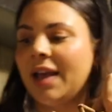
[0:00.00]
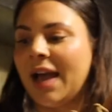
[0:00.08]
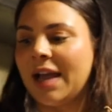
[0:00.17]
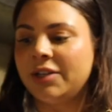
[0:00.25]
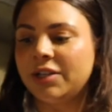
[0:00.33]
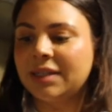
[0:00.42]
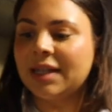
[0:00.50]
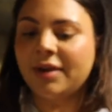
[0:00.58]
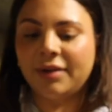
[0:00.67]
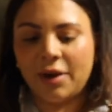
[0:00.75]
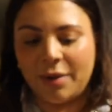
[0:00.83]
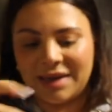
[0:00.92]
I just, I
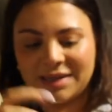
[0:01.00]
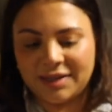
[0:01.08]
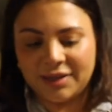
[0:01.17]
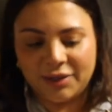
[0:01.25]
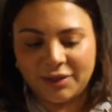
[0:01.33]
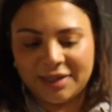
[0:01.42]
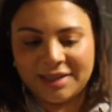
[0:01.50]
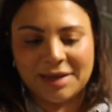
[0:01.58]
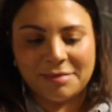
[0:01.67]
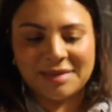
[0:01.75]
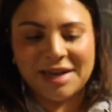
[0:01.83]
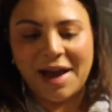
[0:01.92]
don't know, I still
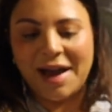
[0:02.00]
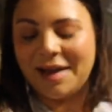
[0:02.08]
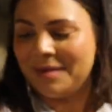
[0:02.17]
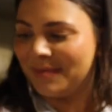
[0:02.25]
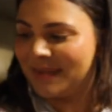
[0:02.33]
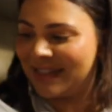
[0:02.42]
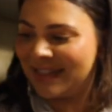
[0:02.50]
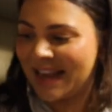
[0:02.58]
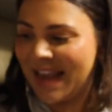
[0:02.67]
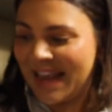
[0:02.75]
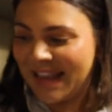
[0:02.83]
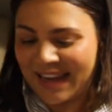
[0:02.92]
sometimes
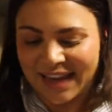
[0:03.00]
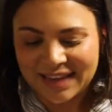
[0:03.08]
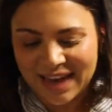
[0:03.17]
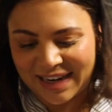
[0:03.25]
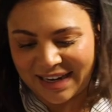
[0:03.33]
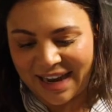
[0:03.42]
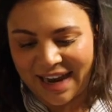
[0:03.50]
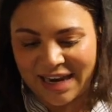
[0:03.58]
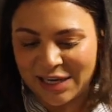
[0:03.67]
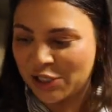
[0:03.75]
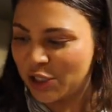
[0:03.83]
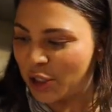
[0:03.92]
get that
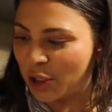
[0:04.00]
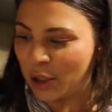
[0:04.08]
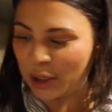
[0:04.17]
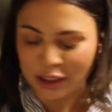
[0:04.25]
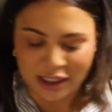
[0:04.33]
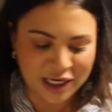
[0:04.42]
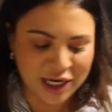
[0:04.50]
occasional